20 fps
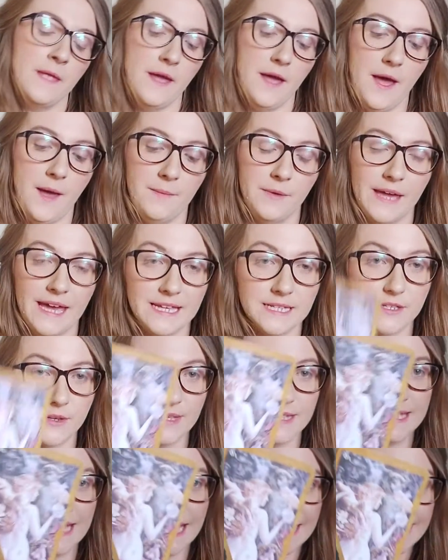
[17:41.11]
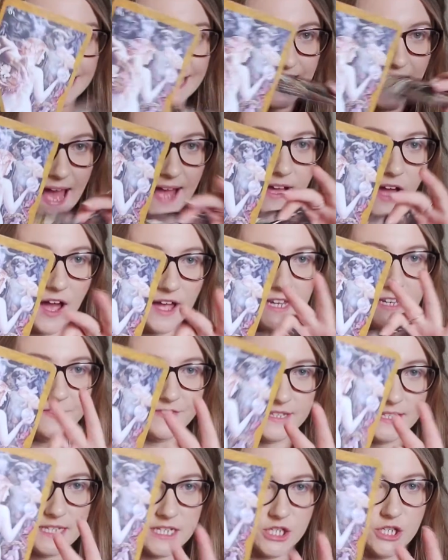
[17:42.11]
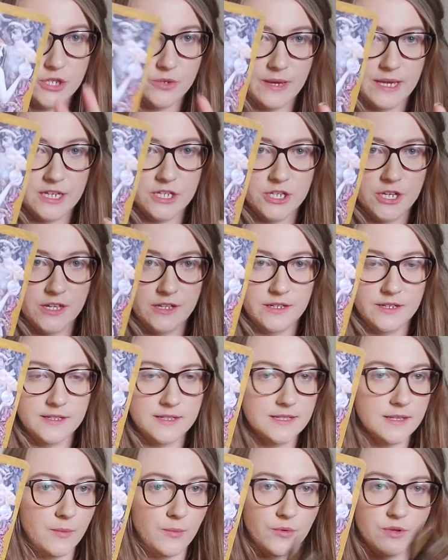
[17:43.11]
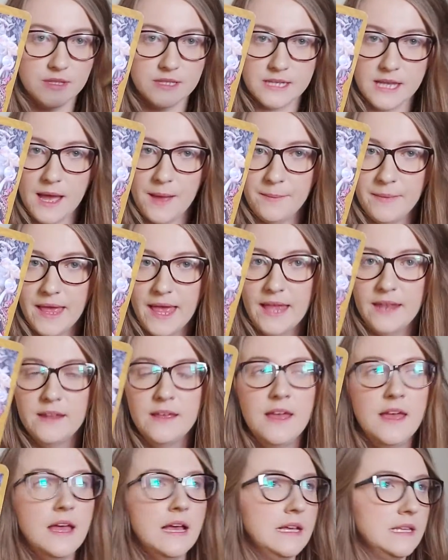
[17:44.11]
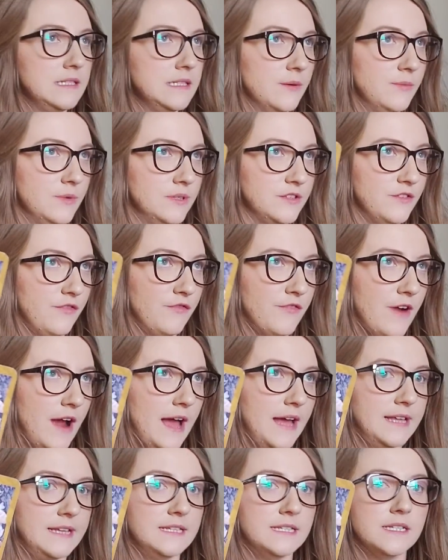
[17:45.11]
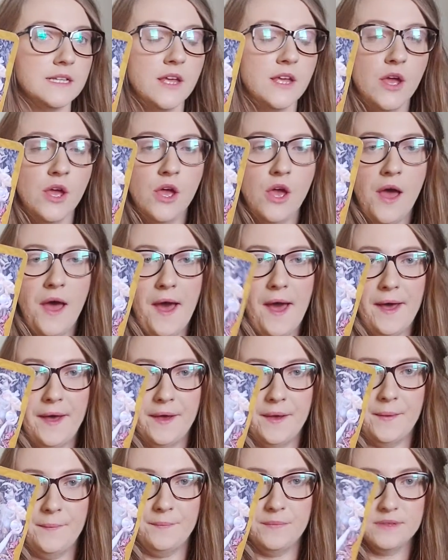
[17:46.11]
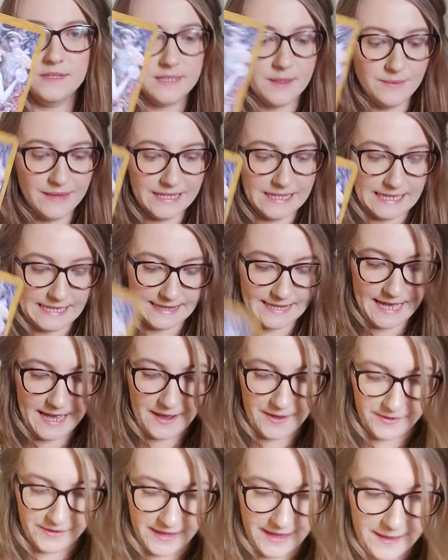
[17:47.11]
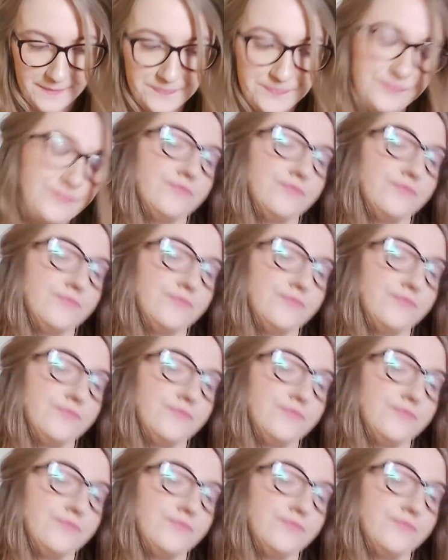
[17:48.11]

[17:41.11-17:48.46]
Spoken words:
Okay, so it's that kind of a situation. Someone's come in, someone's a friend, something like that, okay?